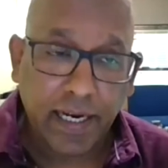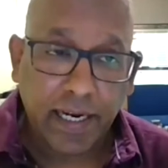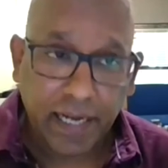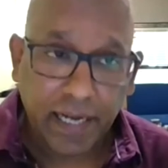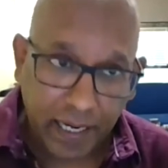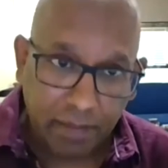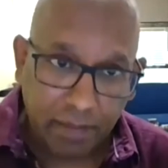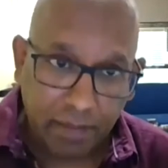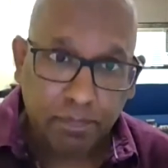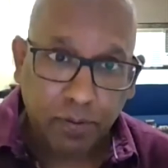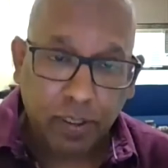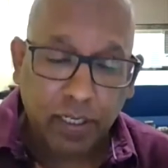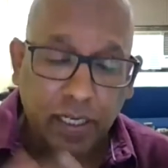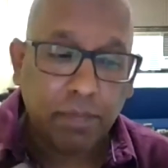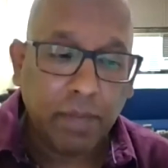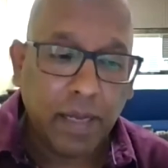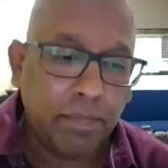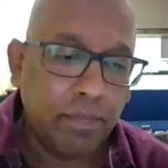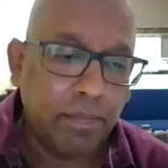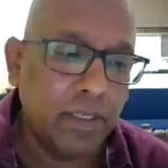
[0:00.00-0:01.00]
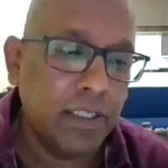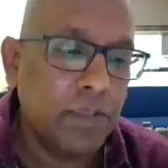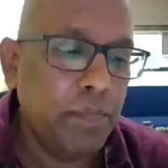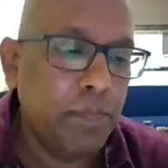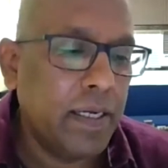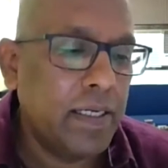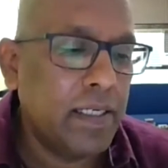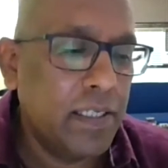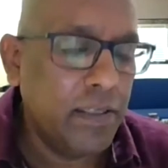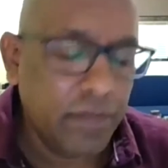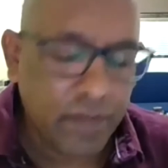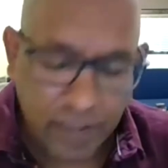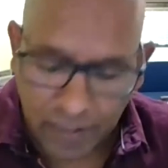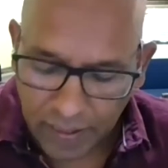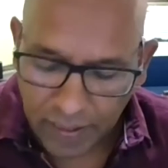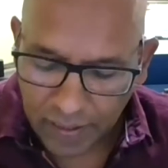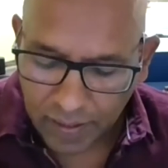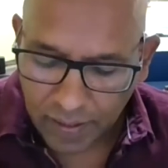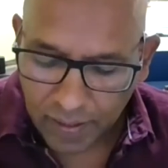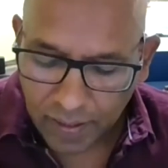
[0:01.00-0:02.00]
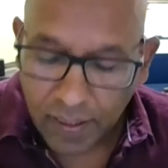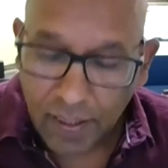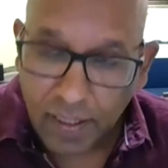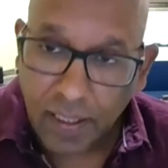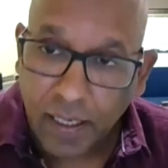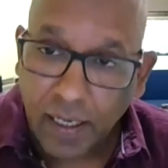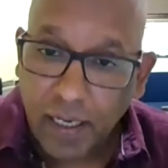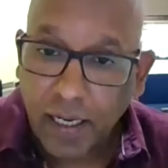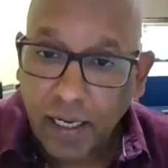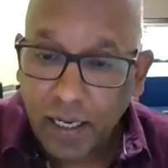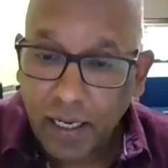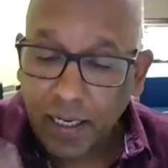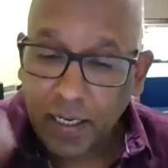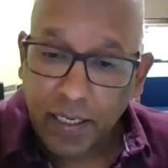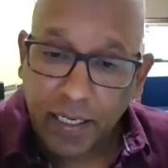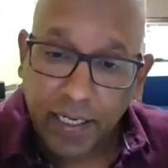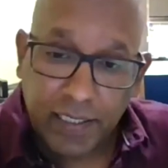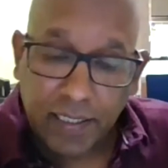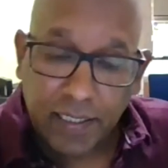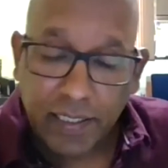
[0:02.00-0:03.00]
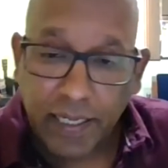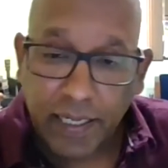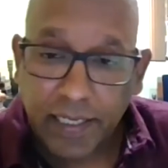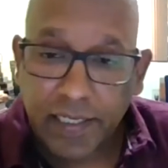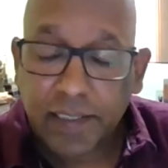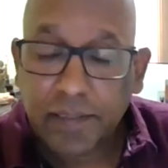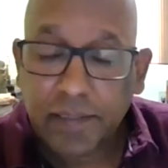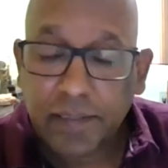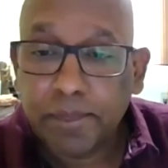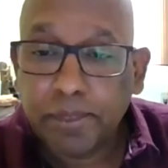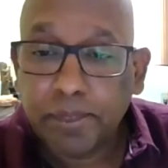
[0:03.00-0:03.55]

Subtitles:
and I'll put in my perspective at a later date.